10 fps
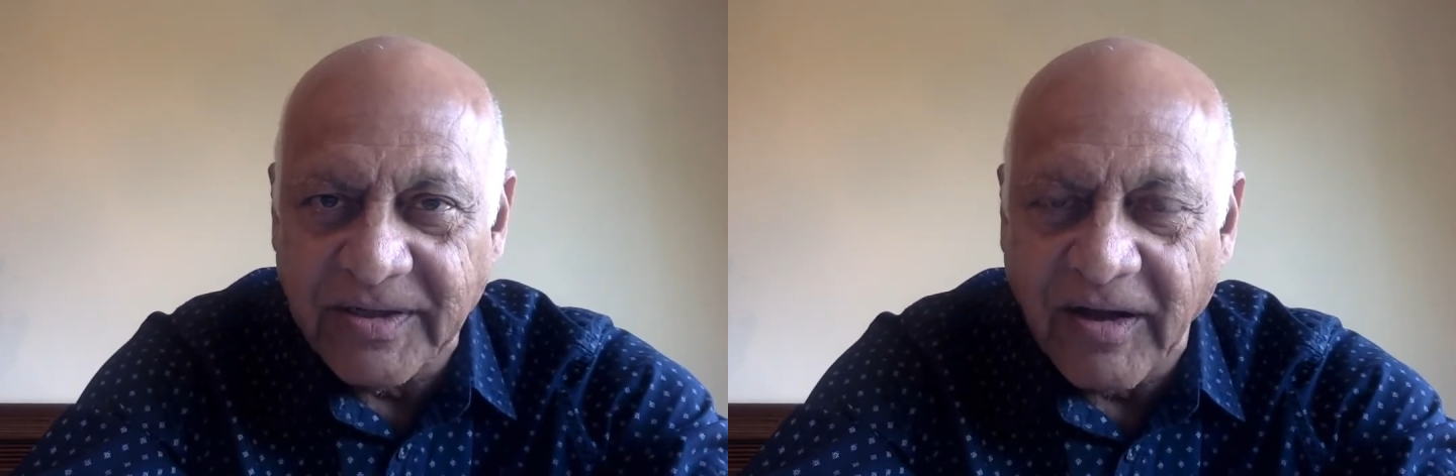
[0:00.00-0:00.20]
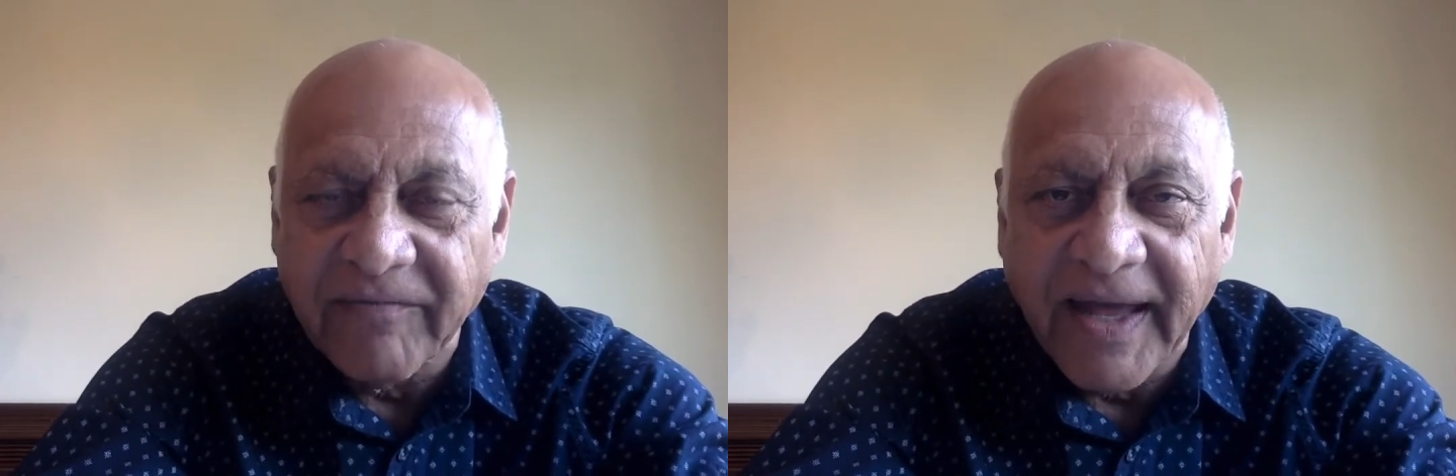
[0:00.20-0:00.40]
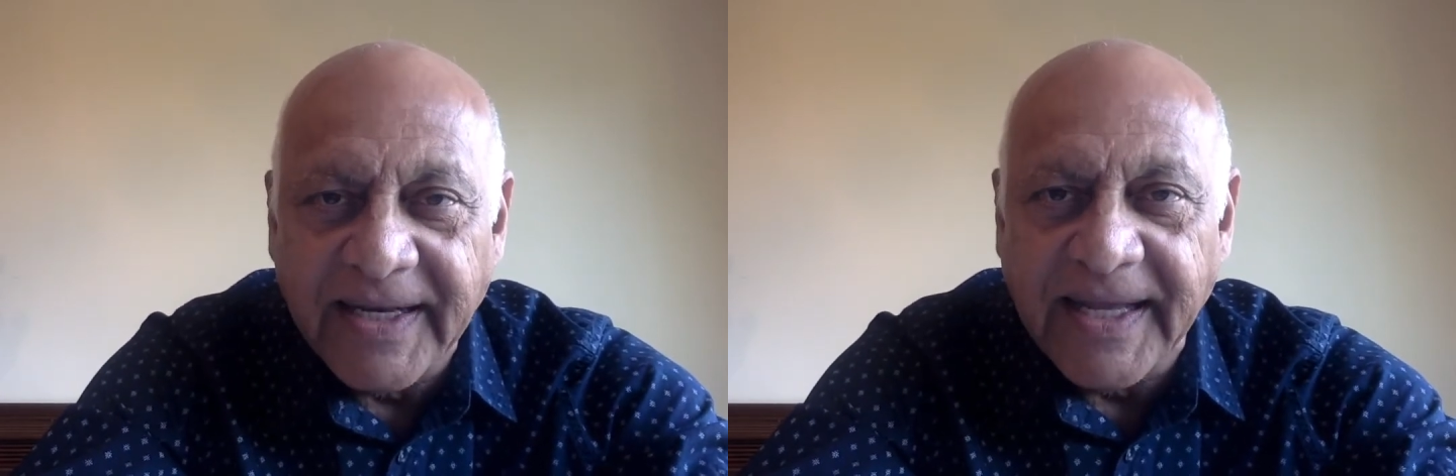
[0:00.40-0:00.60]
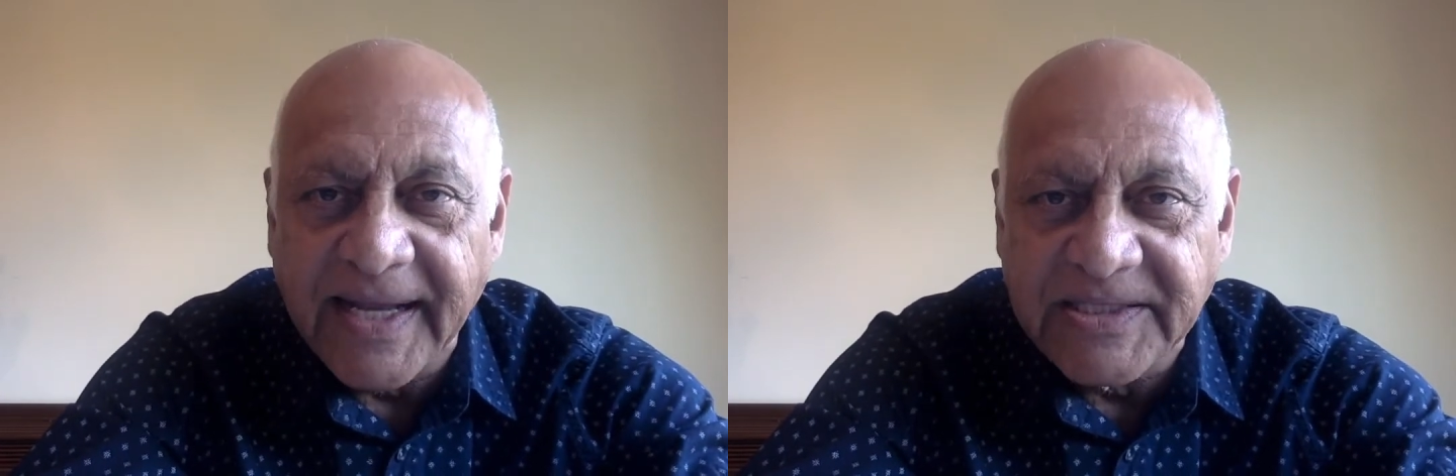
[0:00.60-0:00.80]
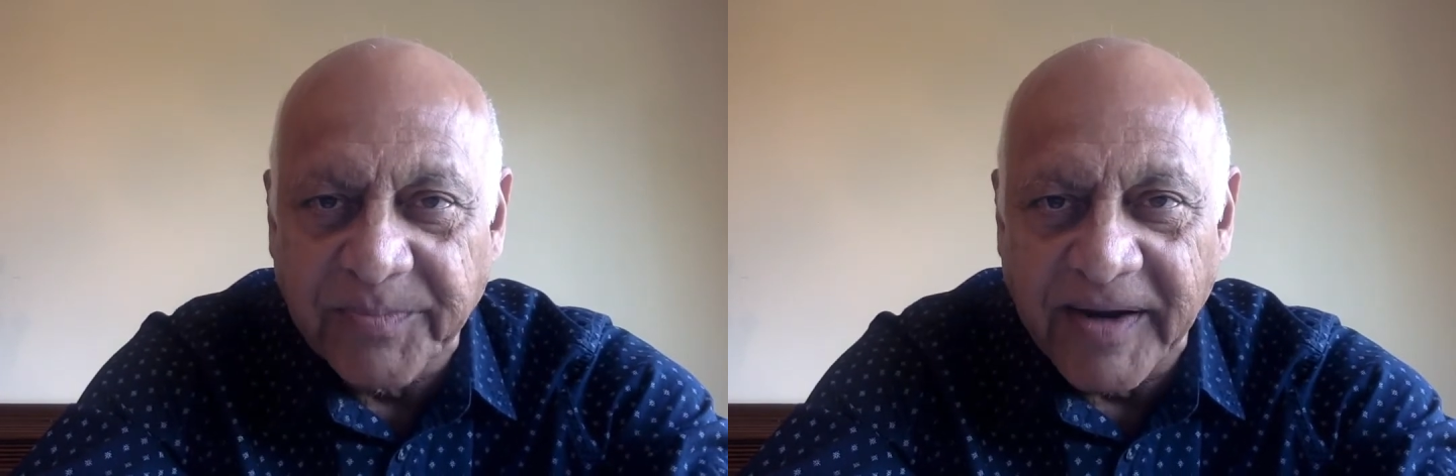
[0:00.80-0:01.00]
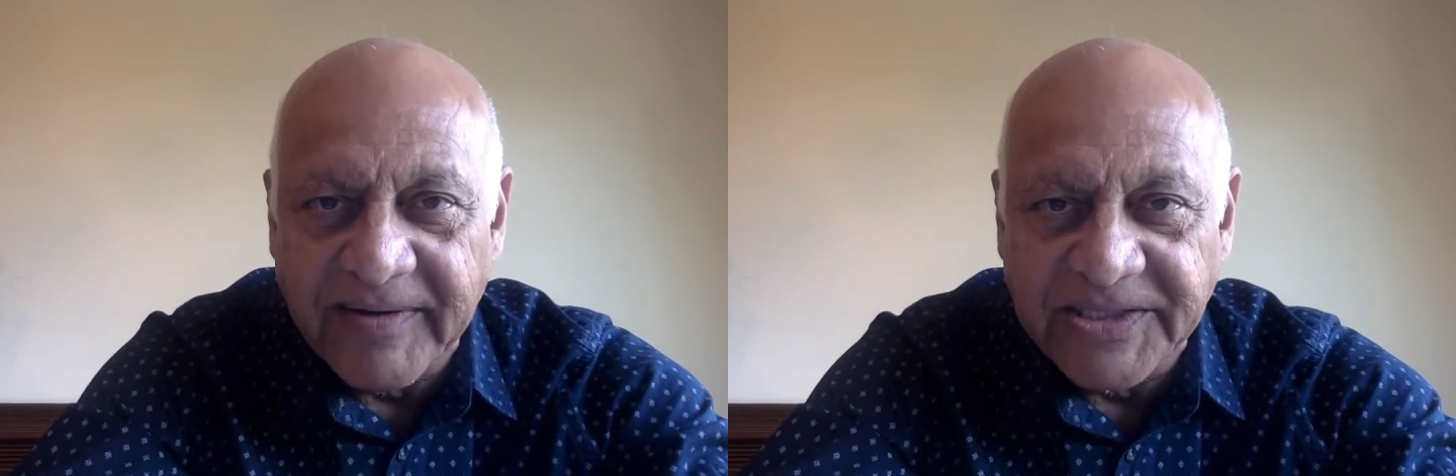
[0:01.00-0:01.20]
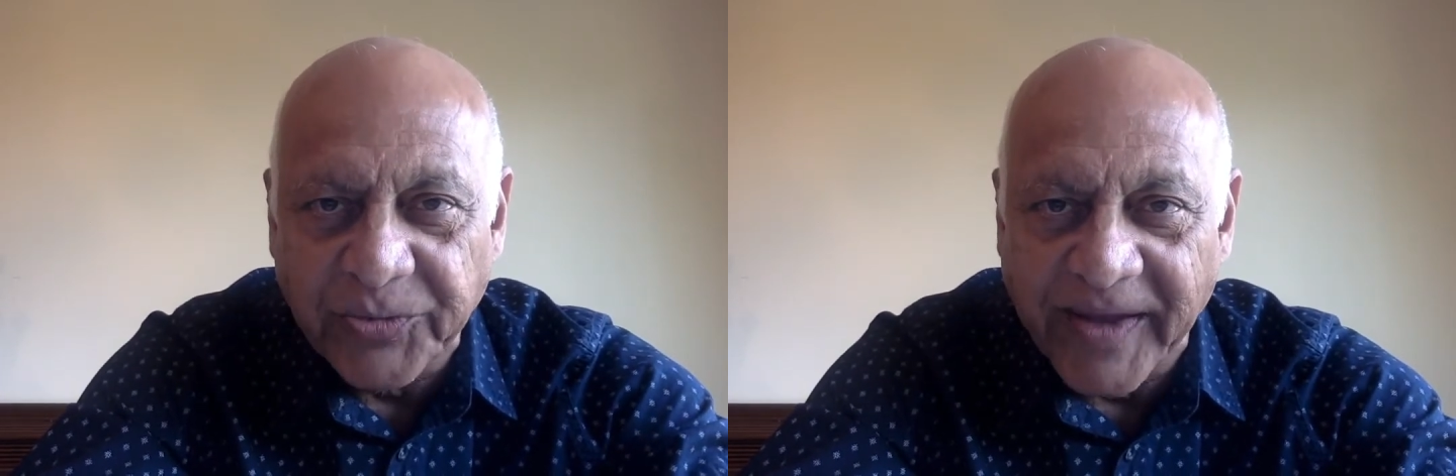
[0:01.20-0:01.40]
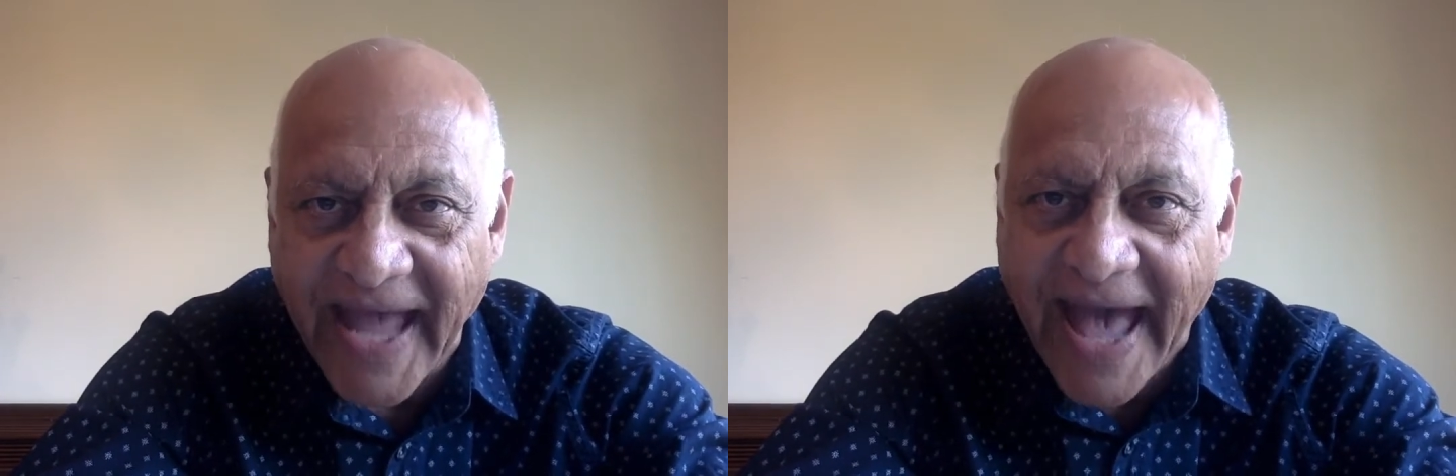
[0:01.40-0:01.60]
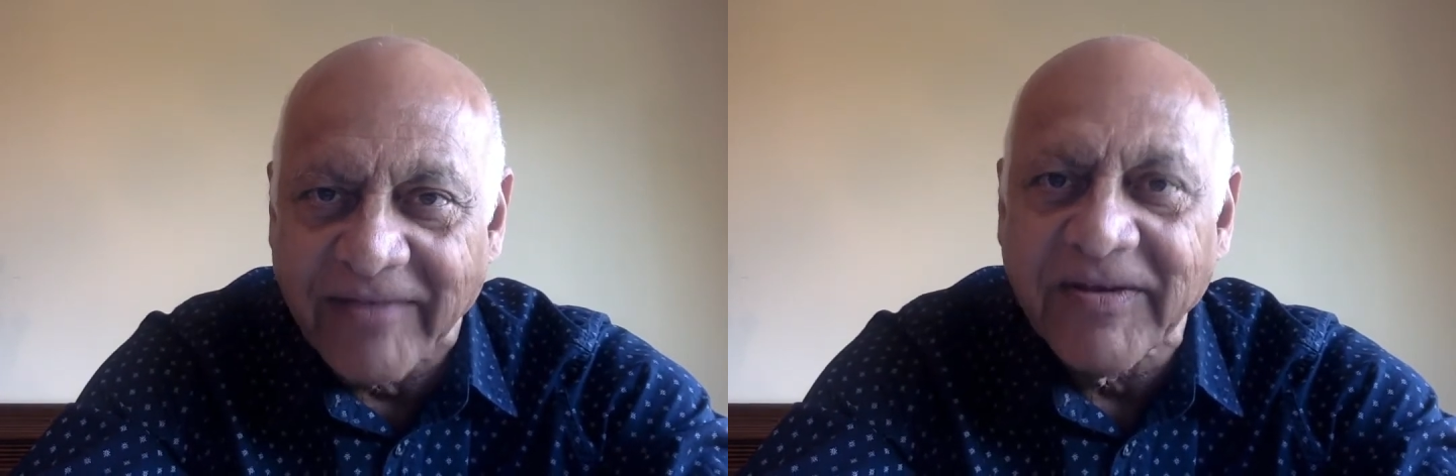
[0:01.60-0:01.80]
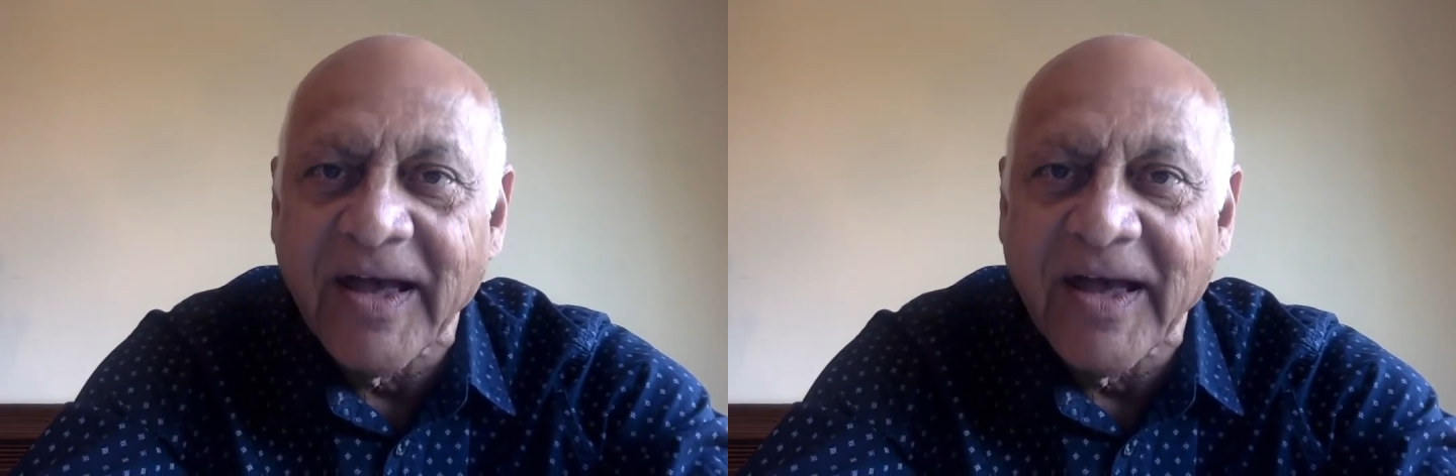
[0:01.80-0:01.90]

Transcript: of any experience we have